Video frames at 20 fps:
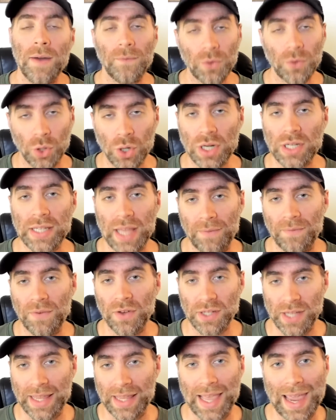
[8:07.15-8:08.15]
Florida State
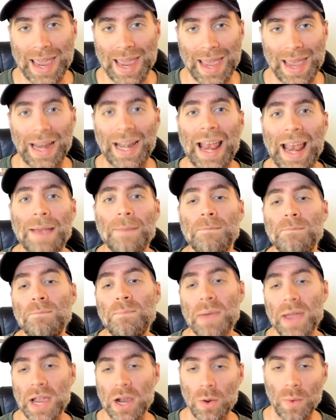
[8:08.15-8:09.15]
feels like they hit in a
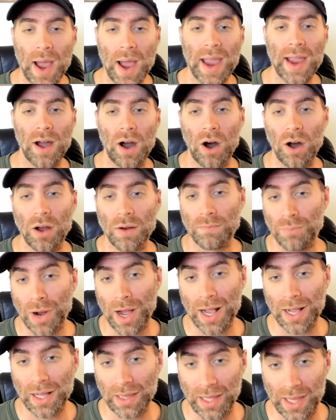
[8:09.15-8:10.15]
big way on
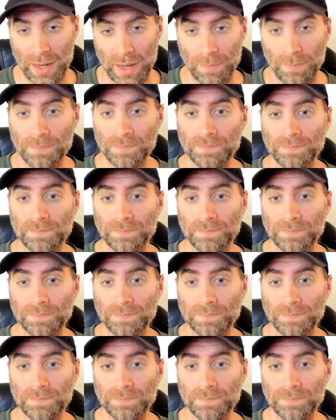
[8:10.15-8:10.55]
Brock Glenn.